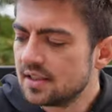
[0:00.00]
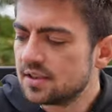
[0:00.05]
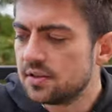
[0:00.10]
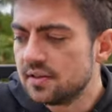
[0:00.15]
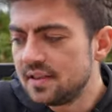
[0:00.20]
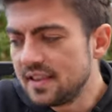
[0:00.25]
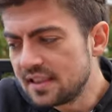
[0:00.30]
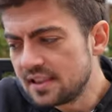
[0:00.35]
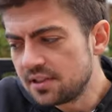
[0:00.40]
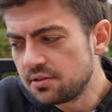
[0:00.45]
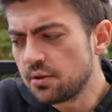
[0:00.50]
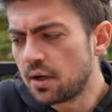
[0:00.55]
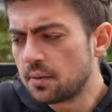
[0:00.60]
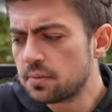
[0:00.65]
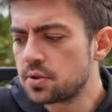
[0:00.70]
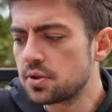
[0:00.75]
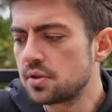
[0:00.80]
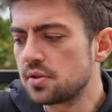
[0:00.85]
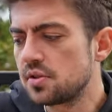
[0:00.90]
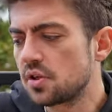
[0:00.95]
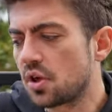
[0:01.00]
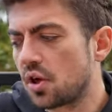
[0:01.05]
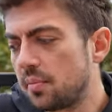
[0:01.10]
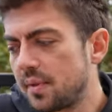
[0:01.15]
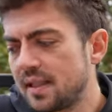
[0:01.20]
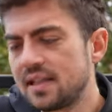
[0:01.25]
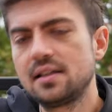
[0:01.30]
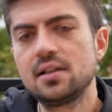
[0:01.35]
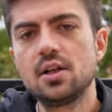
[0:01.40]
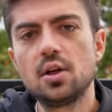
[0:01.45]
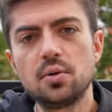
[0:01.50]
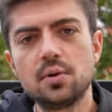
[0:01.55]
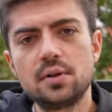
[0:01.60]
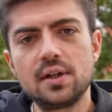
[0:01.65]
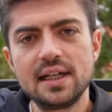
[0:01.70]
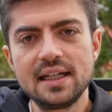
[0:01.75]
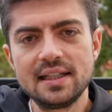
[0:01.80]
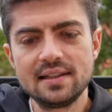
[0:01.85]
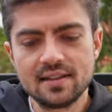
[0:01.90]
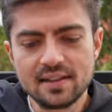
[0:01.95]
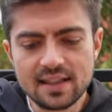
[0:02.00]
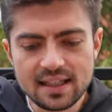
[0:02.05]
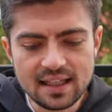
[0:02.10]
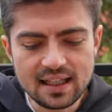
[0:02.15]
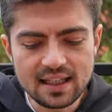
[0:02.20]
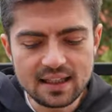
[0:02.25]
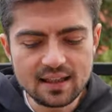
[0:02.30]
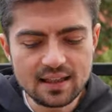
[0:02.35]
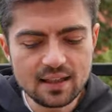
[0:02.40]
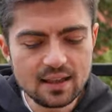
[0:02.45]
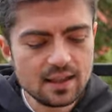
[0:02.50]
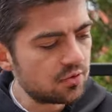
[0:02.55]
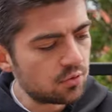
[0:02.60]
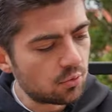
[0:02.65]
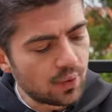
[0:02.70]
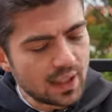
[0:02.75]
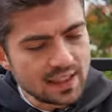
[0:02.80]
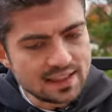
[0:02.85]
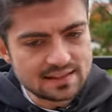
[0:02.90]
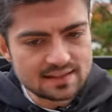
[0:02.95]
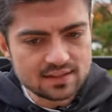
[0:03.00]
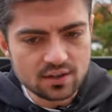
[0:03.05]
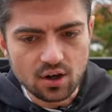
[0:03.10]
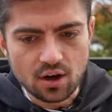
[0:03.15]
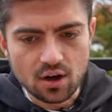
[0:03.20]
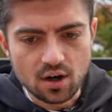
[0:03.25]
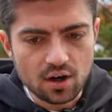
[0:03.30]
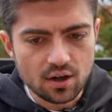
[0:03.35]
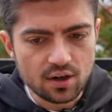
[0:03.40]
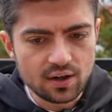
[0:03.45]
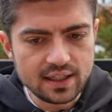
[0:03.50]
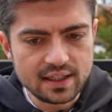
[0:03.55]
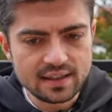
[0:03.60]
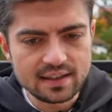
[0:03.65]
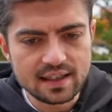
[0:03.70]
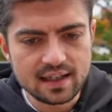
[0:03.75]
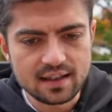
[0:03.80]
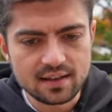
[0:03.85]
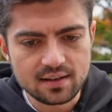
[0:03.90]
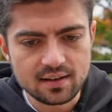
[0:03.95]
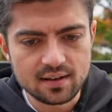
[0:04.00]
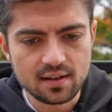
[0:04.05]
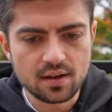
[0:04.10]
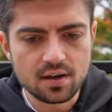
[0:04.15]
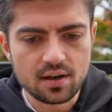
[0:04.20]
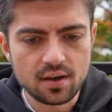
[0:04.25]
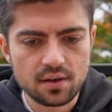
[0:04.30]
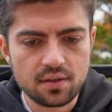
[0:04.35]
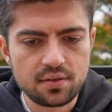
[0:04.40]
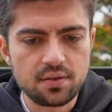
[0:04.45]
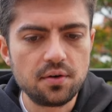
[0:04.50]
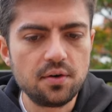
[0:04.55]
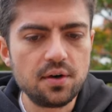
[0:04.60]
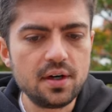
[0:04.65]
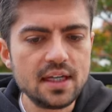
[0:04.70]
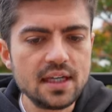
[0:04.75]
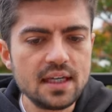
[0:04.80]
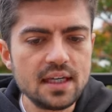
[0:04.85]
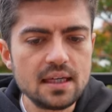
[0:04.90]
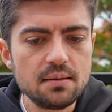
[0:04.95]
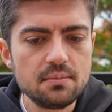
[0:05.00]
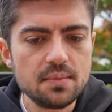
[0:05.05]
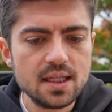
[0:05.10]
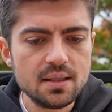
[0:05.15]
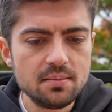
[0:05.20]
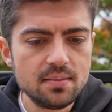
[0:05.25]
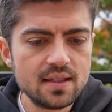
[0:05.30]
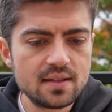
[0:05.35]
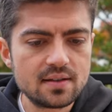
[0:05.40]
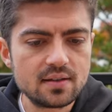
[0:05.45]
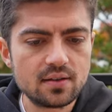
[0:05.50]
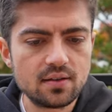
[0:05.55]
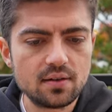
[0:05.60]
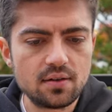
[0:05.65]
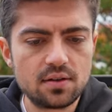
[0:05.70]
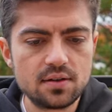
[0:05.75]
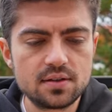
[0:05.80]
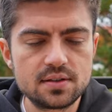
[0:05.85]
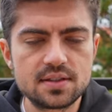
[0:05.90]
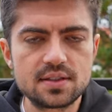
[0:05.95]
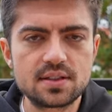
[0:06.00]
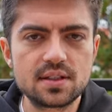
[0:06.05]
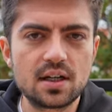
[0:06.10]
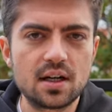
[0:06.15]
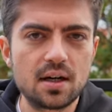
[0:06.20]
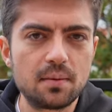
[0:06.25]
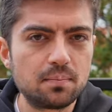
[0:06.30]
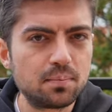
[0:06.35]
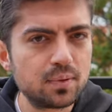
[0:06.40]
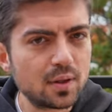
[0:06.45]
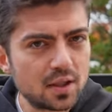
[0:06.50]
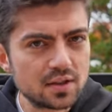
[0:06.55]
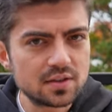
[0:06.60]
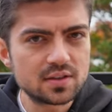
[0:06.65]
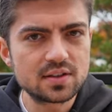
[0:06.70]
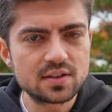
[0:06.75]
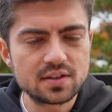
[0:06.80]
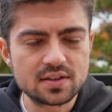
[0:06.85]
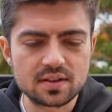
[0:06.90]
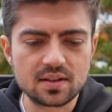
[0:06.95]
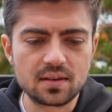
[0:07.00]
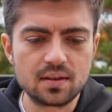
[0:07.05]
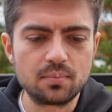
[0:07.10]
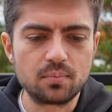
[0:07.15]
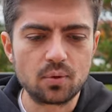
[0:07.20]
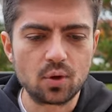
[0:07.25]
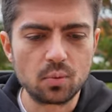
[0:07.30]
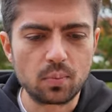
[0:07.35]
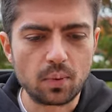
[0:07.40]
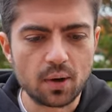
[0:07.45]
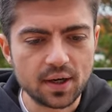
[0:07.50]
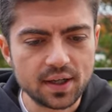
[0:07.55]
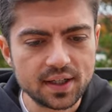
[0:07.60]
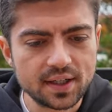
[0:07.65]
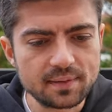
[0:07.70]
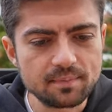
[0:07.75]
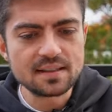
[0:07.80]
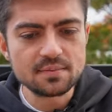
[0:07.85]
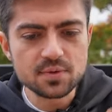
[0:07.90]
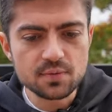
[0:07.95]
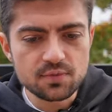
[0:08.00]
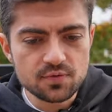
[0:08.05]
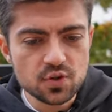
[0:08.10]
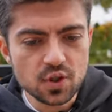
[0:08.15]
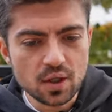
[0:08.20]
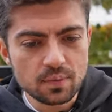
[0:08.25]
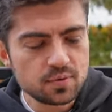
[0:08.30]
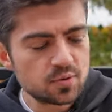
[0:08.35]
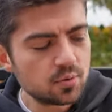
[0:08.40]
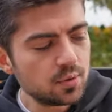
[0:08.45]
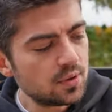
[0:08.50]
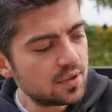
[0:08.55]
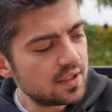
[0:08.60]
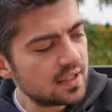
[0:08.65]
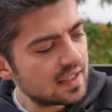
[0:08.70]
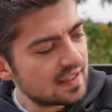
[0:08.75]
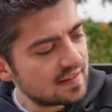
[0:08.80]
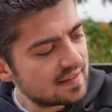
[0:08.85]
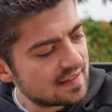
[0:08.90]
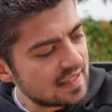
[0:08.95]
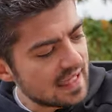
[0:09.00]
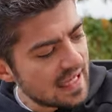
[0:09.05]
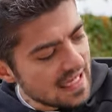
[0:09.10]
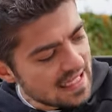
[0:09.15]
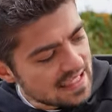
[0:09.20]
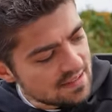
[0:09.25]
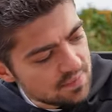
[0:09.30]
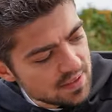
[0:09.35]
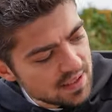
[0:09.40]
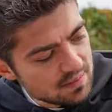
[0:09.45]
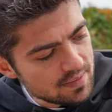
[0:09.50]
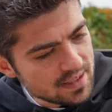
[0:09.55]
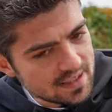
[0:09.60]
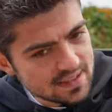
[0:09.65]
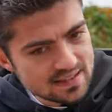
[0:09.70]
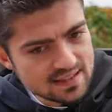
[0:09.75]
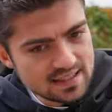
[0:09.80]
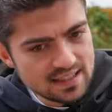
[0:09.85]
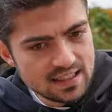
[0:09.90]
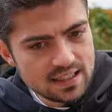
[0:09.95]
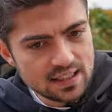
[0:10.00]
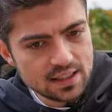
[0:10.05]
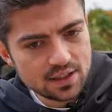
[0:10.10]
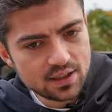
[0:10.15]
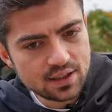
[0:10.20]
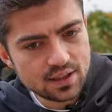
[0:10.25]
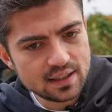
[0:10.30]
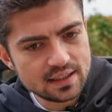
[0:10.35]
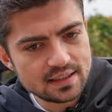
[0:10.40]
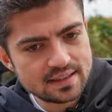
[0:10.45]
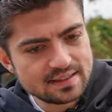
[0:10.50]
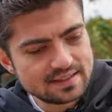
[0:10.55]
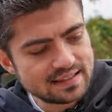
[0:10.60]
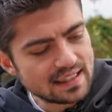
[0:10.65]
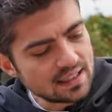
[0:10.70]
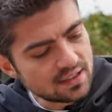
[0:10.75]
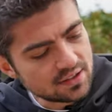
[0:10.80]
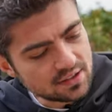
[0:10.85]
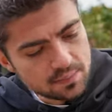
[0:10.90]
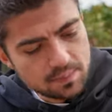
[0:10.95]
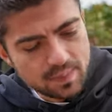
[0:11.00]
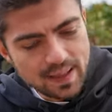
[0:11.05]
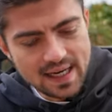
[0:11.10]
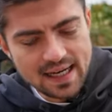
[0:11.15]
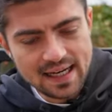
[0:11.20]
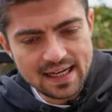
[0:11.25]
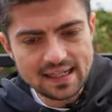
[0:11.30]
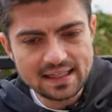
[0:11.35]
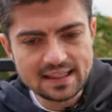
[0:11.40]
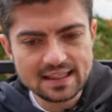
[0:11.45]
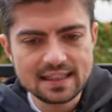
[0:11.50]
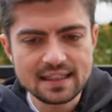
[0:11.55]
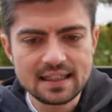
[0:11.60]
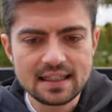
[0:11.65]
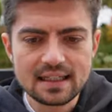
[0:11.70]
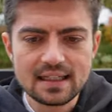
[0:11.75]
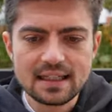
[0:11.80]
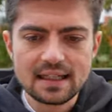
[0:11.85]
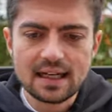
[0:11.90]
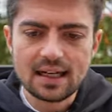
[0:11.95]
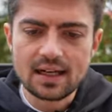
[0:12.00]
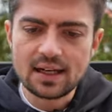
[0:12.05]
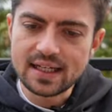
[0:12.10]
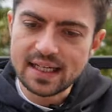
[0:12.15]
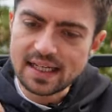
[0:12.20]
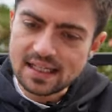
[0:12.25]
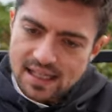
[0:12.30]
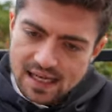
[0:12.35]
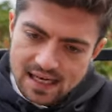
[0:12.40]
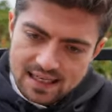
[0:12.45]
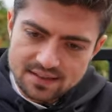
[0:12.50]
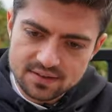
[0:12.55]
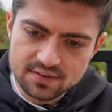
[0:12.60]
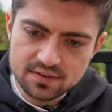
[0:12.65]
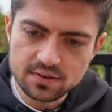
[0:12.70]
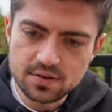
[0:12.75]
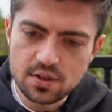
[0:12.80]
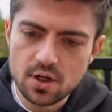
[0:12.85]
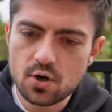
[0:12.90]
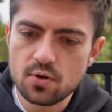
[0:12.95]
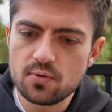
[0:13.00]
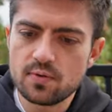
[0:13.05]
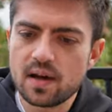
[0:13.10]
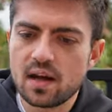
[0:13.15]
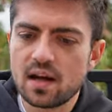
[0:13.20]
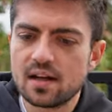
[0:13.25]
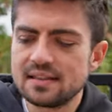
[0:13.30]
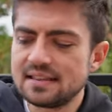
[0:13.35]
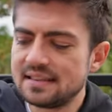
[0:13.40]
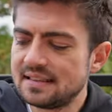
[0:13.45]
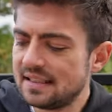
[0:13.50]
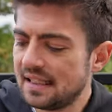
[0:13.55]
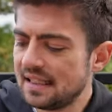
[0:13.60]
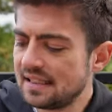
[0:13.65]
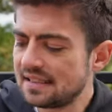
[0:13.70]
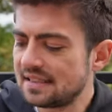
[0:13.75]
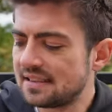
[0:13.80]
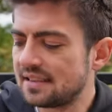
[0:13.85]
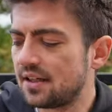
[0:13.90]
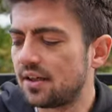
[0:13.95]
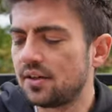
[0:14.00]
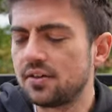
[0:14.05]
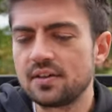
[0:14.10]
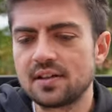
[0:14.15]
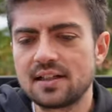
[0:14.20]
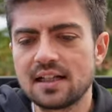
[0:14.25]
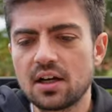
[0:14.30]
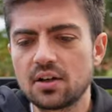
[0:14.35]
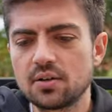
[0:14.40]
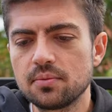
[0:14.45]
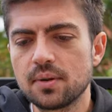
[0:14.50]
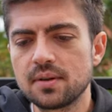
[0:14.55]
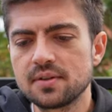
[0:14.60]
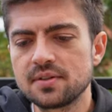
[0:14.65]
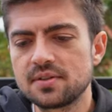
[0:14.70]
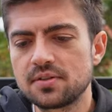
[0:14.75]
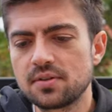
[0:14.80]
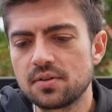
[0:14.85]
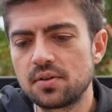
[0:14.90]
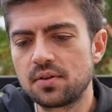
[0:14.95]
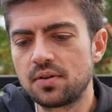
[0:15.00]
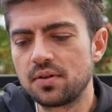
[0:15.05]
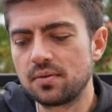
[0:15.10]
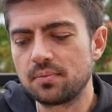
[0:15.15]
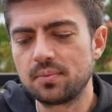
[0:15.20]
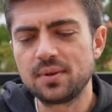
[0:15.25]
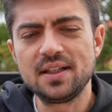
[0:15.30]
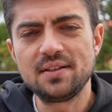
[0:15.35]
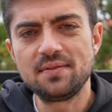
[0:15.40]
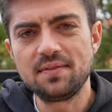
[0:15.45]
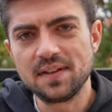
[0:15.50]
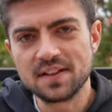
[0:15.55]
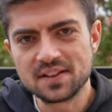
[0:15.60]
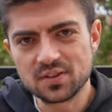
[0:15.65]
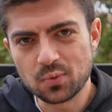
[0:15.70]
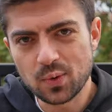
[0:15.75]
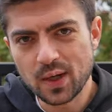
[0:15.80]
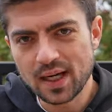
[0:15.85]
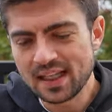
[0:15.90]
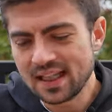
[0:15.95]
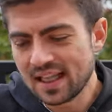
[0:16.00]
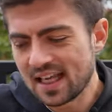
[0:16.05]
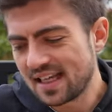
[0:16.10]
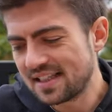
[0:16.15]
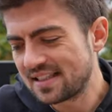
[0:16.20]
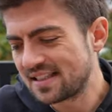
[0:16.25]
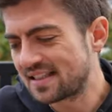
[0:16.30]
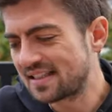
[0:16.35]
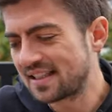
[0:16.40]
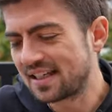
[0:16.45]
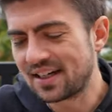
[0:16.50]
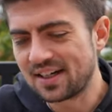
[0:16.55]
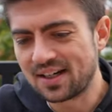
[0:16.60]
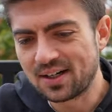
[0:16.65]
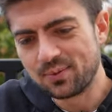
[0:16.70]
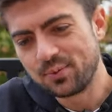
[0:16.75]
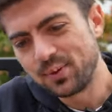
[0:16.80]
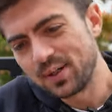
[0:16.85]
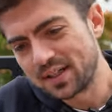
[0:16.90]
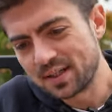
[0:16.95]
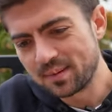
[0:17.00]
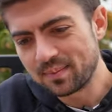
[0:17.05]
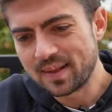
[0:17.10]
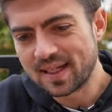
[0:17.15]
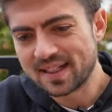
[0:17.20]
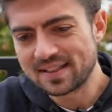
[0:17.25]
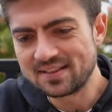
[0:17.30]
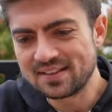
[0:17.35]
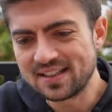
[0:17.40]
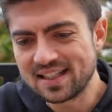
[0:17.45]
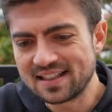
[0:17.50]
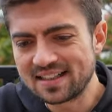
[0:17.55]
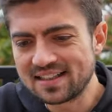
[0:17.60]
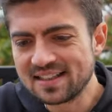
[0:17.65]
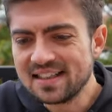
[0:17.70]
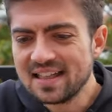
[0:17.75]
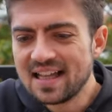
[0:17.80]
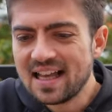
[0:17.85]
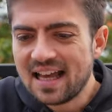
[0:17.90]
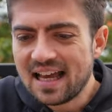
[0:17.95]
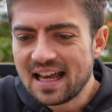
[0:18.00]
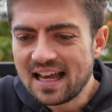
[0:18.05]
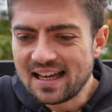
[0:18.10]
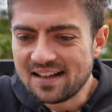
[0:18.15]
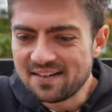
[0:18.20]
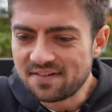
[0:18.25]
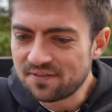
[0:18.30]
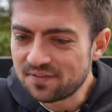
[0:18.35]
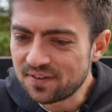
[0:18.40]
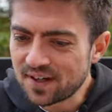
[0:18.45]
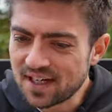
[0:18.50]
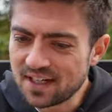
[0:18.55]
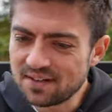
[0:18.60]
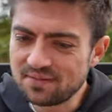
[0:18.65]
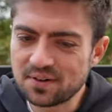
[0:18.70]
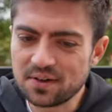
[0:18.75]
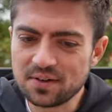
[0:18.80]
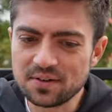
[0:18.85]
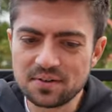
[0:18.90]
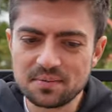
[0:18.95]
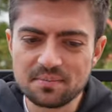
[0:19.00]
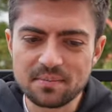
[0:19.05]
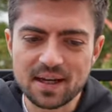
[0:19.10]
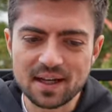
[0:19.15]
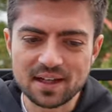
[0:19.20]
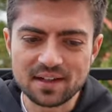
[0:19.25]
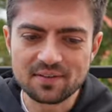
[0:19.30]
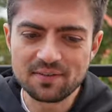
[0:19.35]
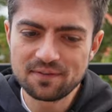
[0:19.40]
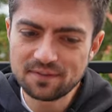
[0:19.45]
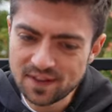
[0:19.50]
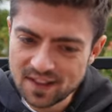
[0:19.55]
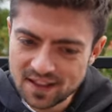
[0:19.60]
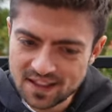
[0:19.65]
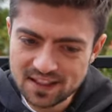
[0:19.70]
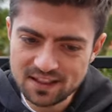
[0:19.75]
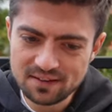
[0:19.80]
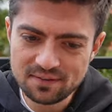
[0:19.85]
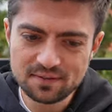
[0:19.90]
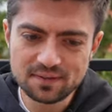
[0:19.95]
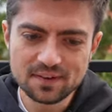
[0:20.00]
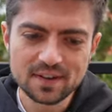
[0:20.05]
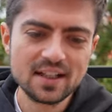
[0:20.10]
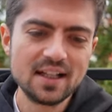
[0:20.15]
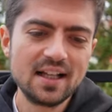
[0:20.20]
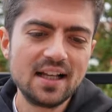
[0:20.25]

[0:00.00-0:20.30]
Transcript: So these 2 options are a bit lower in the heel and the rest are in that 30 millimeters plus ballpark. In terms of drops, we're looking at 8 millimeters here, 10 on the peg, again 8 on the Nova, 6 on the Cloudmonster, but it feels way less. We'll come back to that. And 5 on the Mach 5.